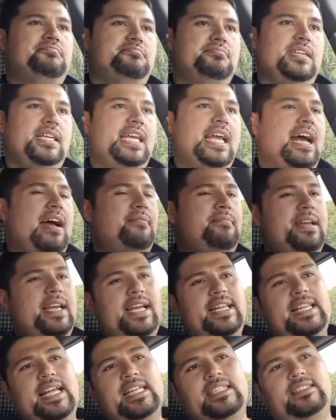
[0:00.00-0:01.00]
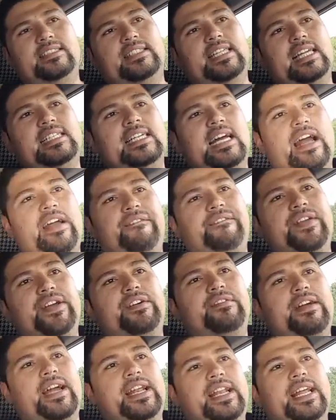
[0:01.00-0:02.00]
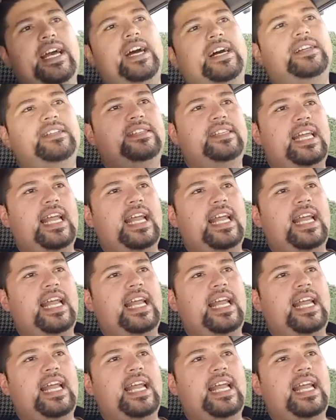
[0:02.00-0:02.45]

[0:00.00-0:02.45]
But yeah, man, that's how I feel right now.